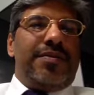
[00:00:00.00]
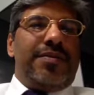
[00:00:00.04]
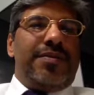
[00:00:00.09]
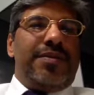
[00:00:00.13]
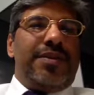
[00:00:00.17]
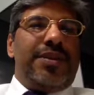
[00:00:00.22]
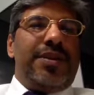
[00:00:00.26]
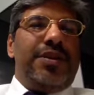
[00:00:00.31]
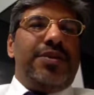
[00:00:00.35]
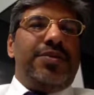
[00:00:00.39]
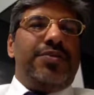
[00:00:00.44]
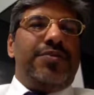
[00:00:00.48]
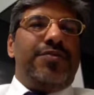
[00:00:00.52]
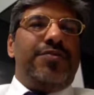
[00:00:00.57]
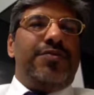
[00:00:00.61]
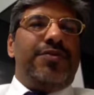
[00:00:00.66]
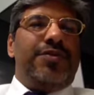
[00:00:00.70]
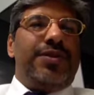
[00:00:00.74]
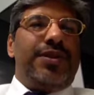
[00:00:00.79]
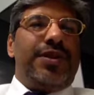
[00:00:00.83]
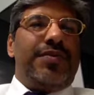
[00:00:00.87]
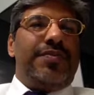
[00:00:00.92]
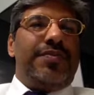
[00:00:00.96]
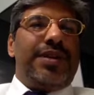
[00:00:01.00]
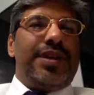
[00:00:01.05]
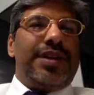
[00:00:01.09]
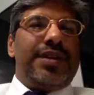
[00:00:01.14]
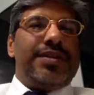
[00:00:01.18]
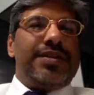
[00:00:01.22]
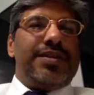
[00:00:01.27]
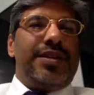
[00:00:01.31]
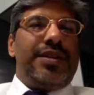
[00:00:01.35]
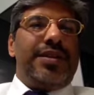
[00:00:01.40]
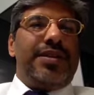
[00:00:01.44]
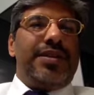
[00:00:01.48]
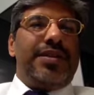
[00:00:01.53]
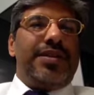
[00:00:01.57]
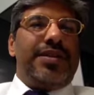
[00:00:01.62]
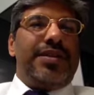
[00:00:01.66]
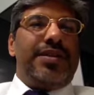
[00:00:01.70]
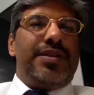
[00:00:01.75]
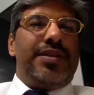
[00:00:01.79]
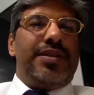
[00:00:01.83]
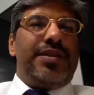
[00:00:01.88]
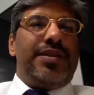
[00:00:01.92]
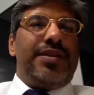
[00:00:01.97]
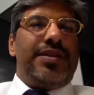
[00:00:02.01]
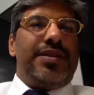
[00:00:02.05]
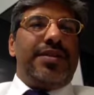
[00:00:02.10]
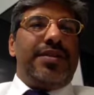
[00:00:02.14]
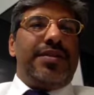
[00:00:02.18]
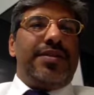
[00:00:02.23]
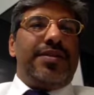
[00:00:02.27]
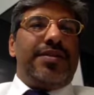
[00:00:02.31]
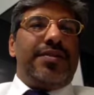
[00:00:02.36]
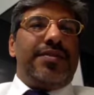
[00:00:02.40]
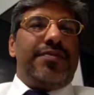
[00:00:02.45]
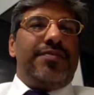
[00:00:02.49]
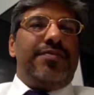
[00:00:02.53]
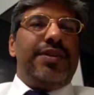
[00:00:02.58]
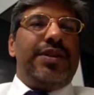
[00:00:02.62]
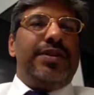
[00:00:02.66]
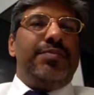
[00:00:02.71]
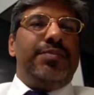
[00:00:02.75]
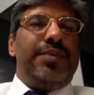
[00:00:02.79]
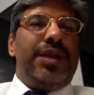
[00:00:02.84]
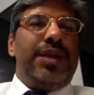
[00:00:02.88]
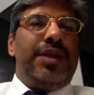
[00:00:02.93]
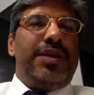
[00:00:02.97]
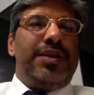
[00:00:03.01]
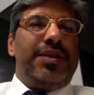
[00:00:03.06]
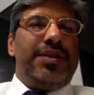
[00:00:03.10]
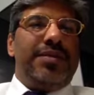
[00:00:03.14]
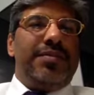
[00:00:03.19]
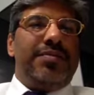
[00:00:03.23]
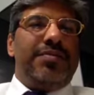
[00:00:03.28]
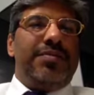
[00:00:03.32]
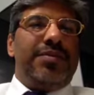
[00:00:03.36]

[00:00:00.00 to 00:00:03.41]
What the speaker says: 3 to 4 defects in 1 million